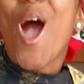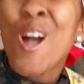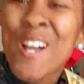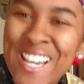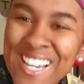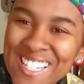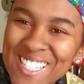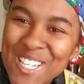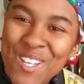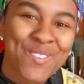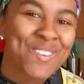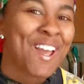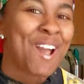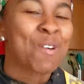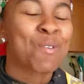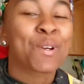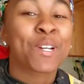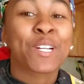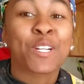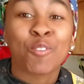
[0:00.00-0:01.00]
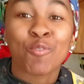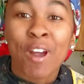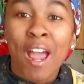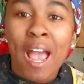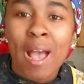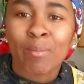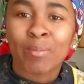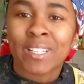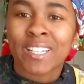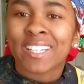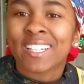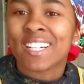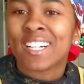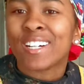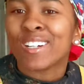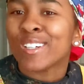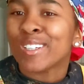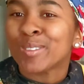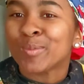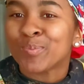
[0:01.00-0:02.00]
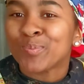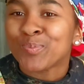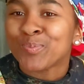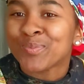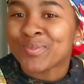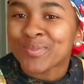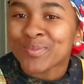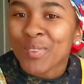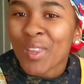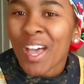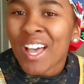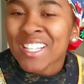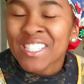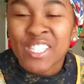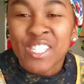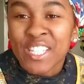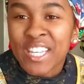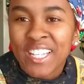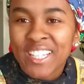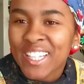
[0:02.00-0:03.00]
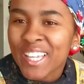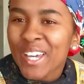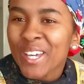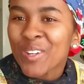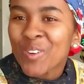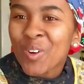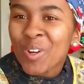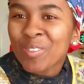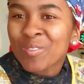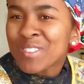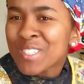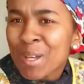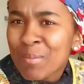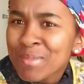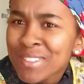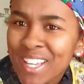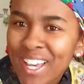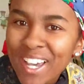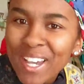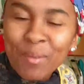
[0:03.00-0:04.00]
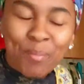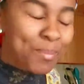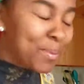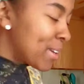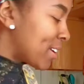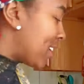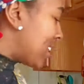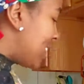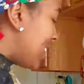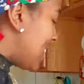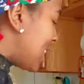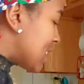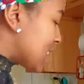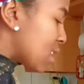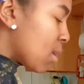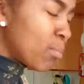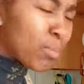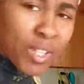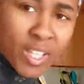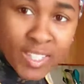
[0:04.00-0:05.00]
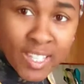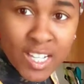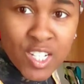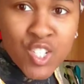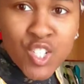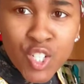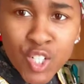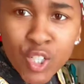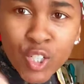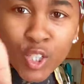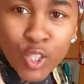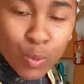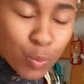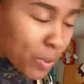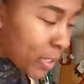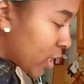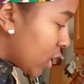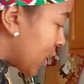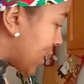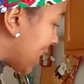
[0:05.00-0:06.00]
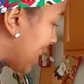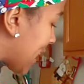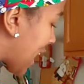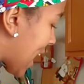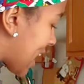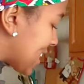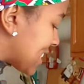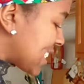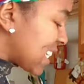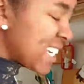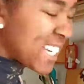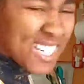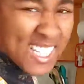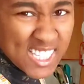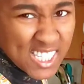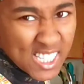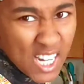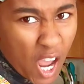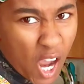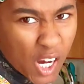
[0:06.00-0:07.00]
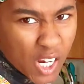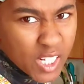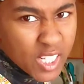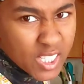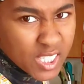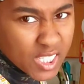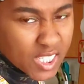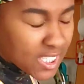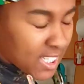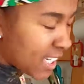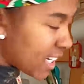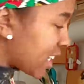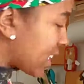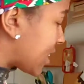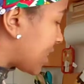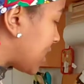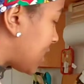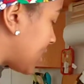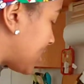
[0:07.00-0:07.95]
Okay, so now we're gonna grab like a skillet of some type, something that you're good with cooking eggs in and it's not gonna stick.